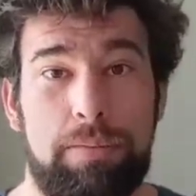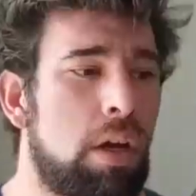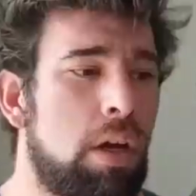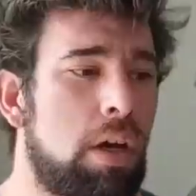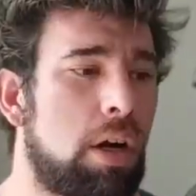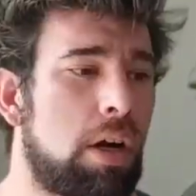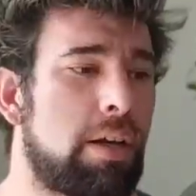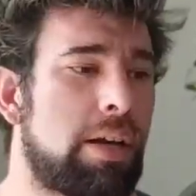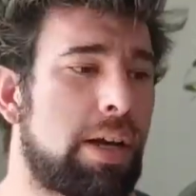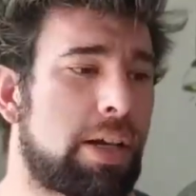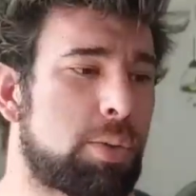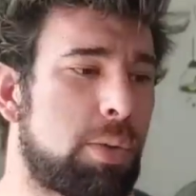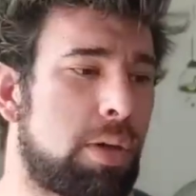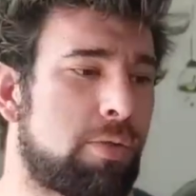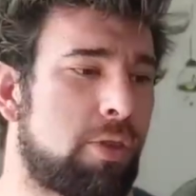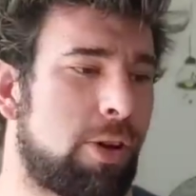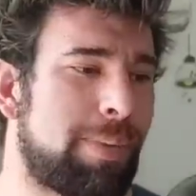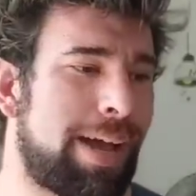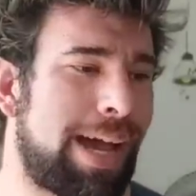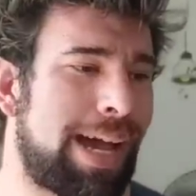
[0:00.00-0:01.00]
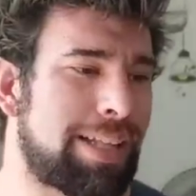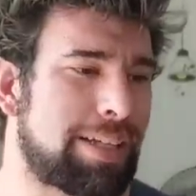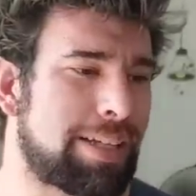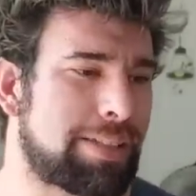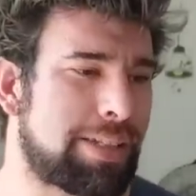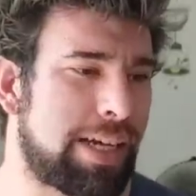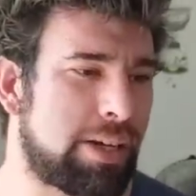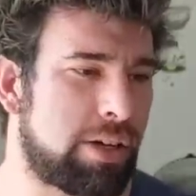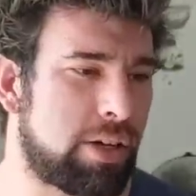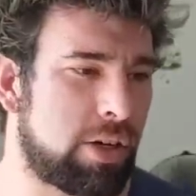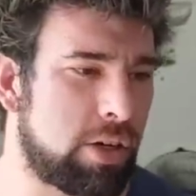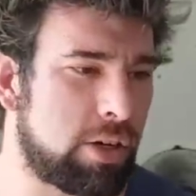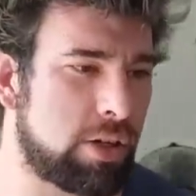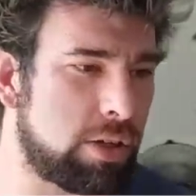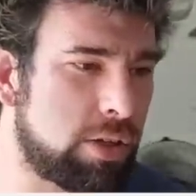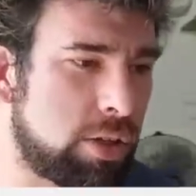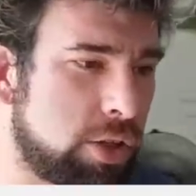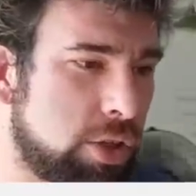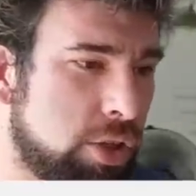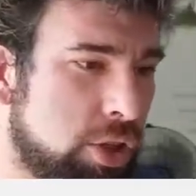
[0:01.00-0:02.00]
All right, next one from Alexander
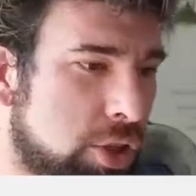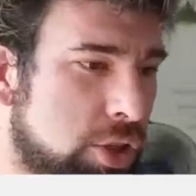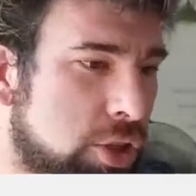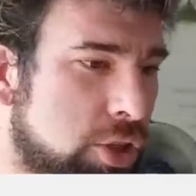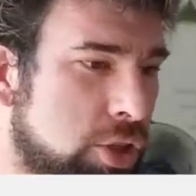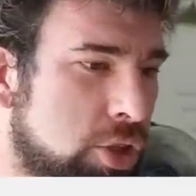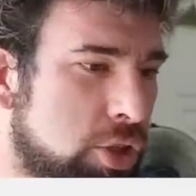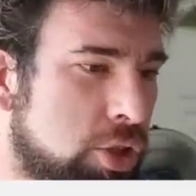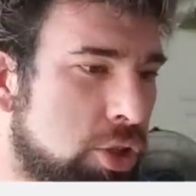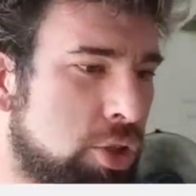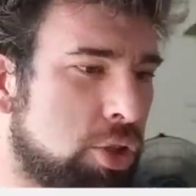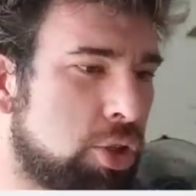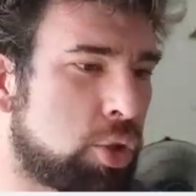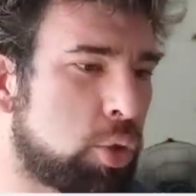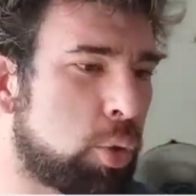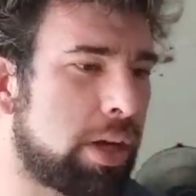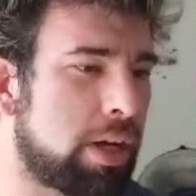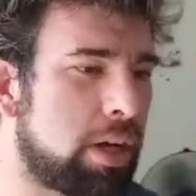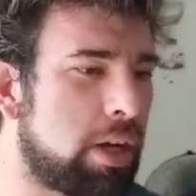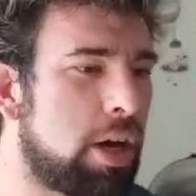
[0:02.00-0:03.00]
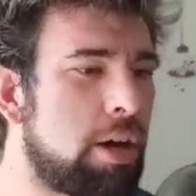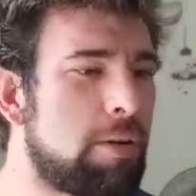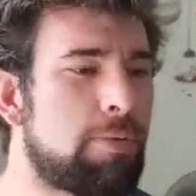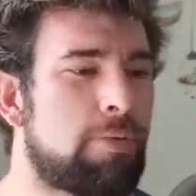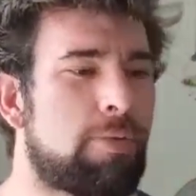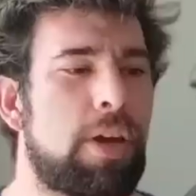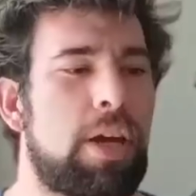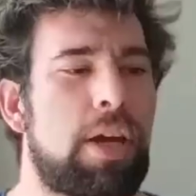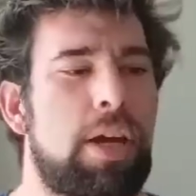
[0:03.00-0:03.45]
Stoyanov.